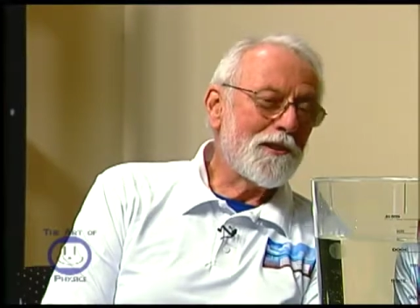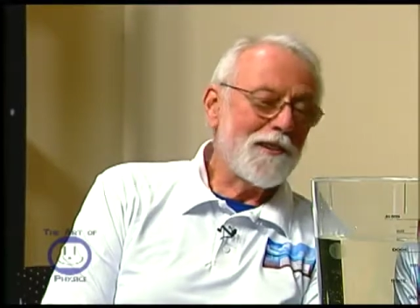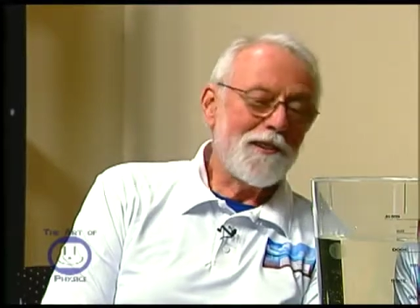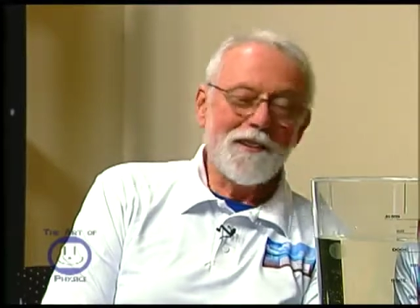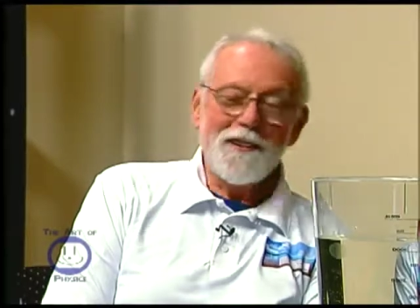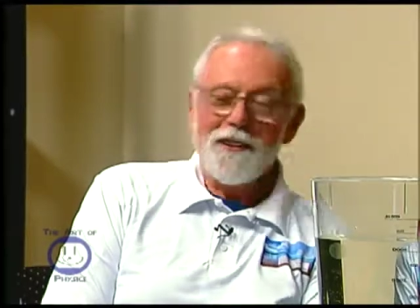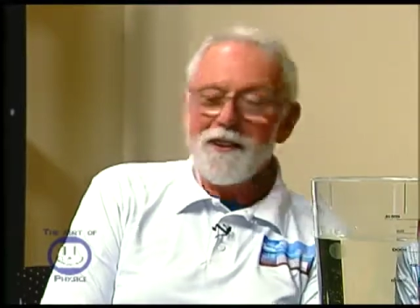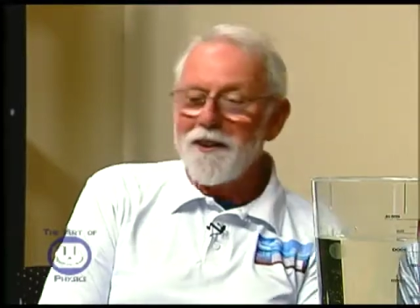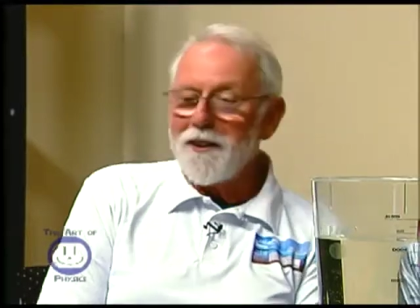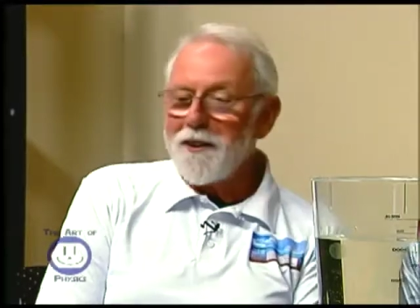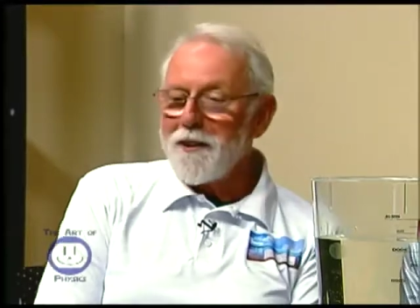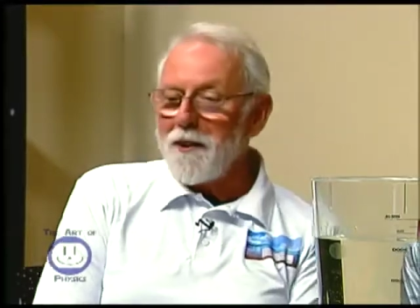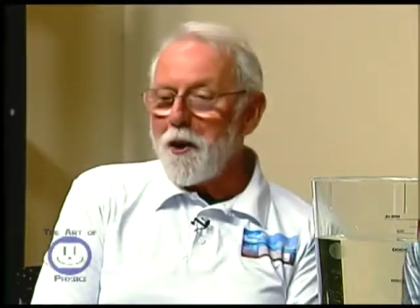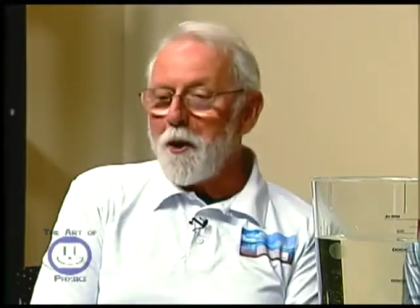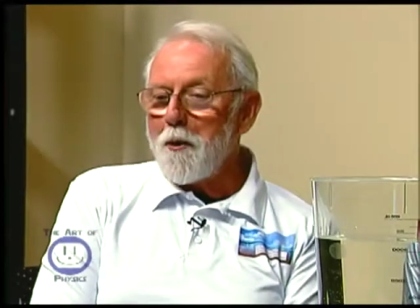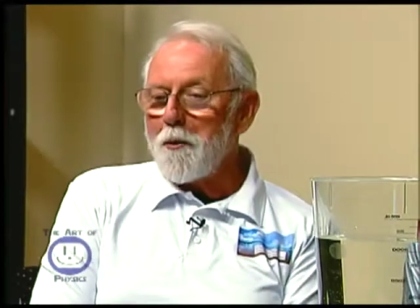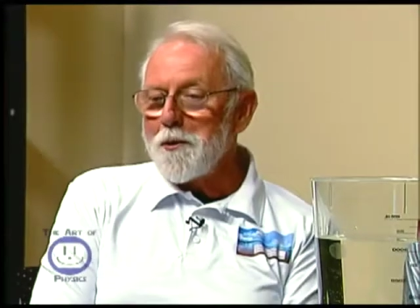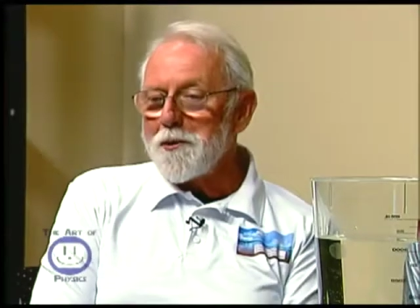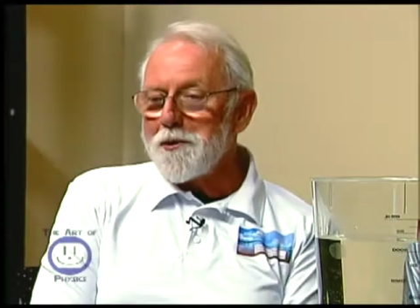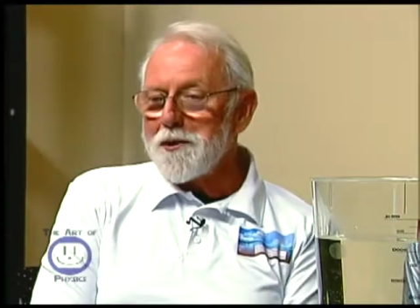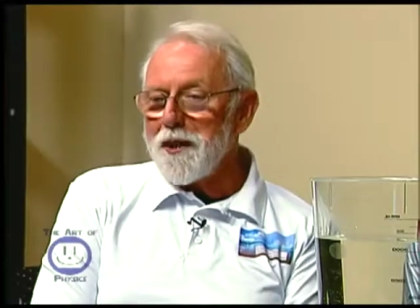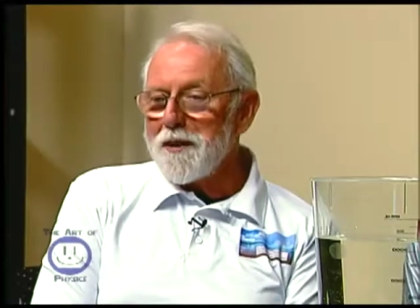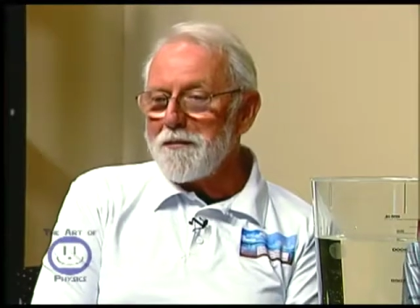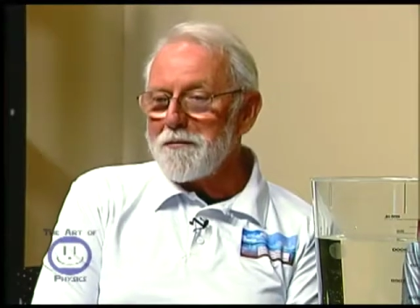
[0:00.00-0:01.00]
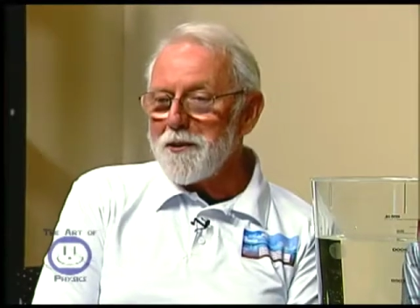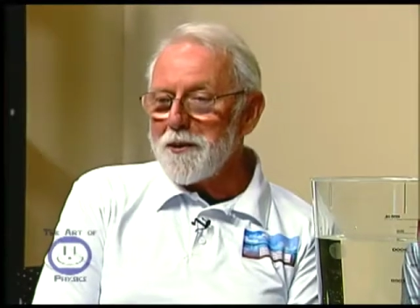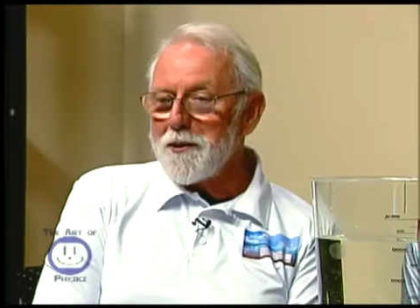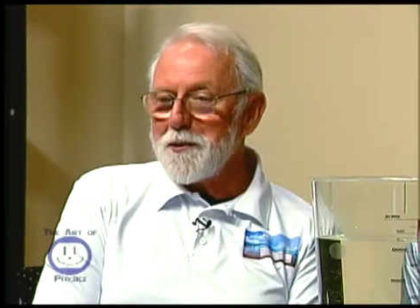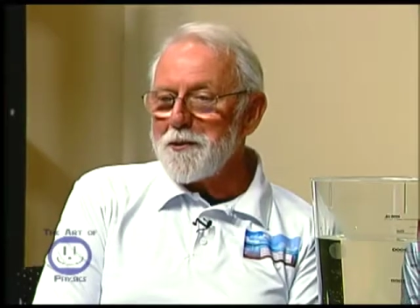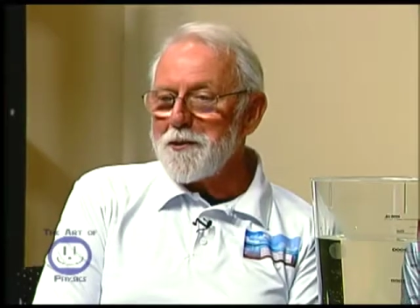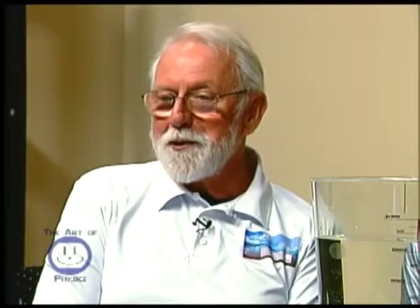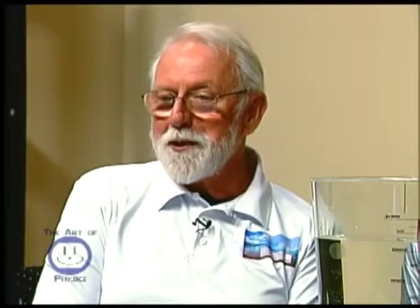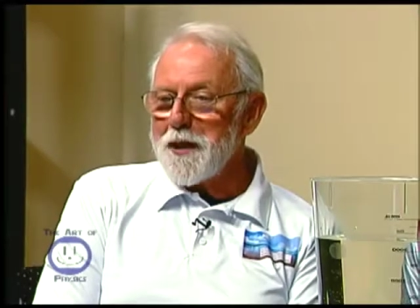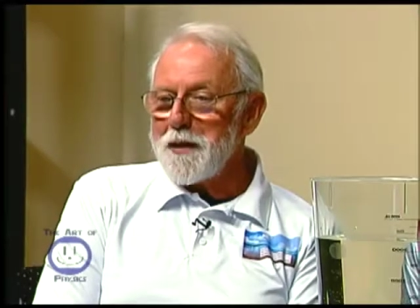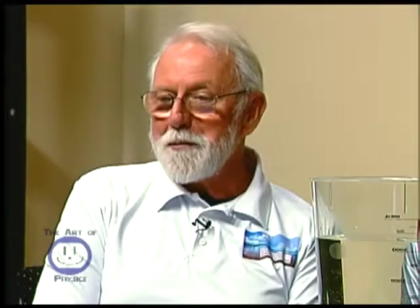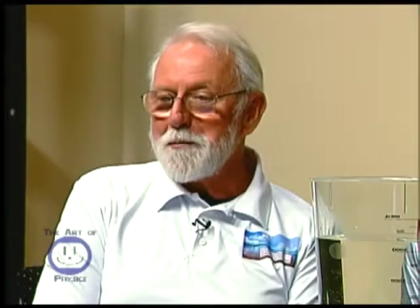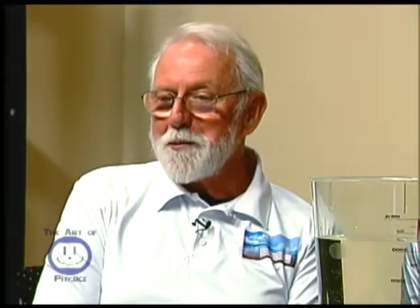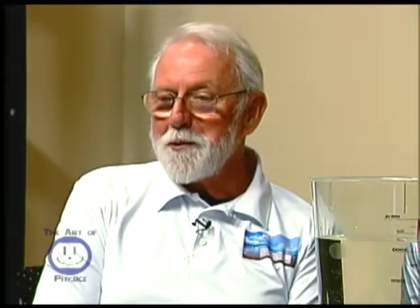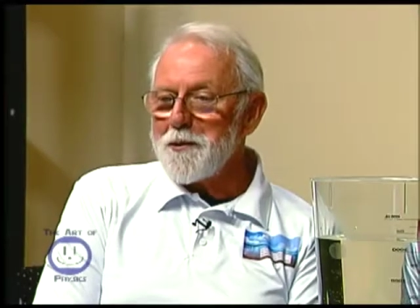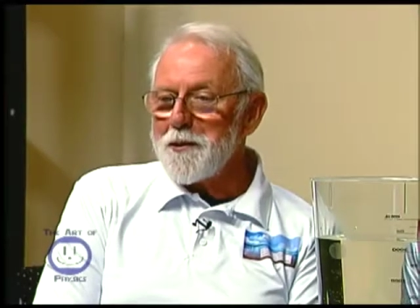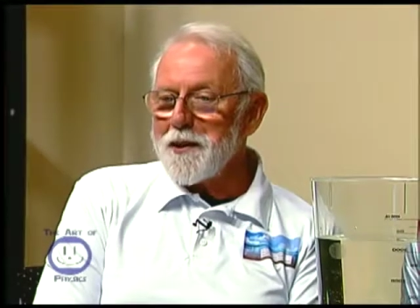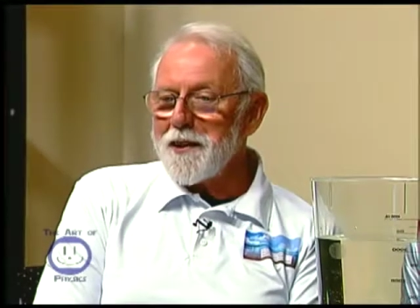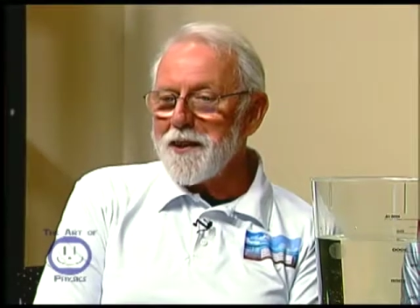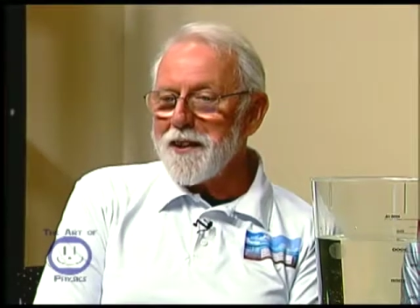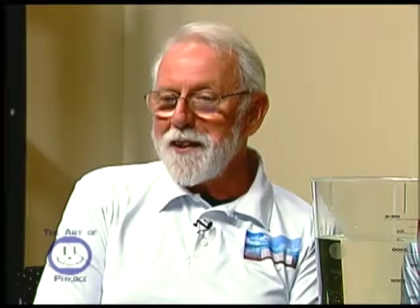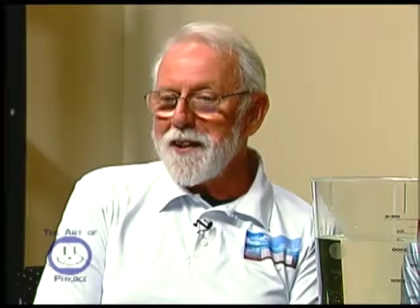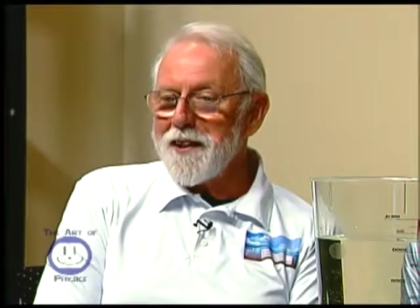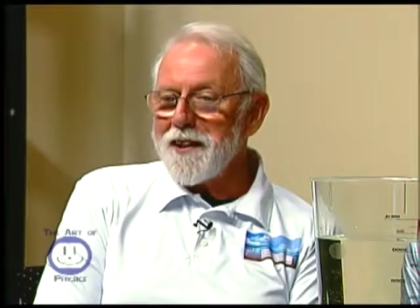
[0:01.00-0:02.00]
And always have a good time
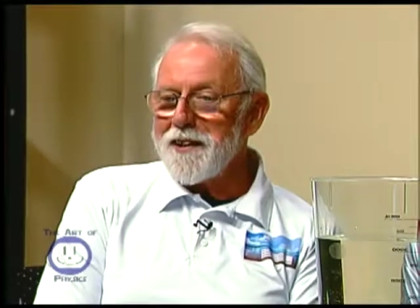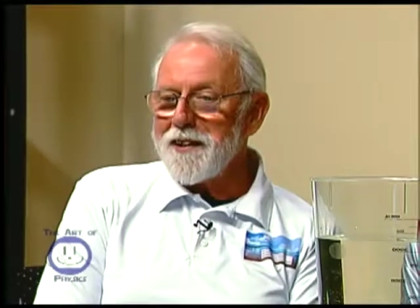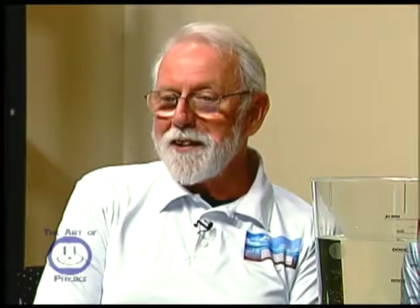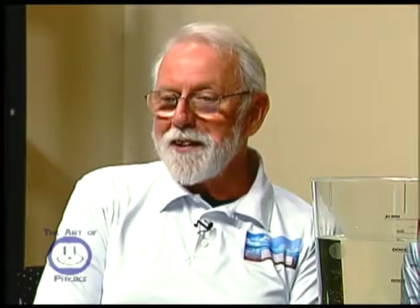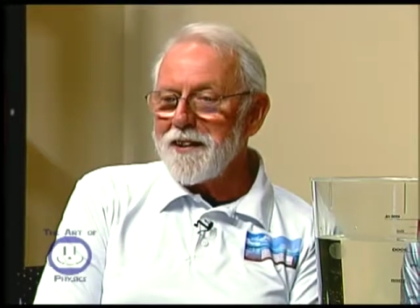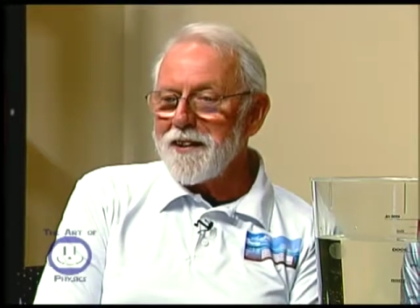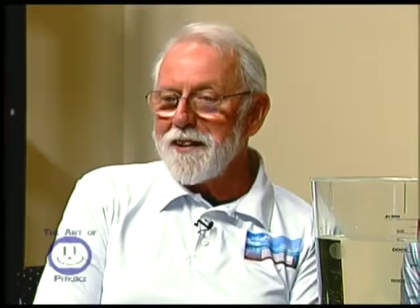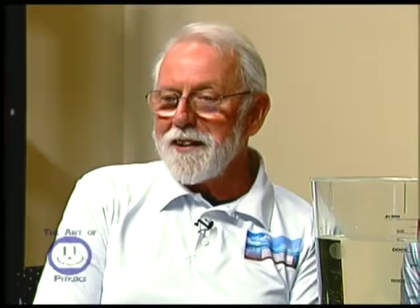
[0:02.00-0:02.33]
doing that.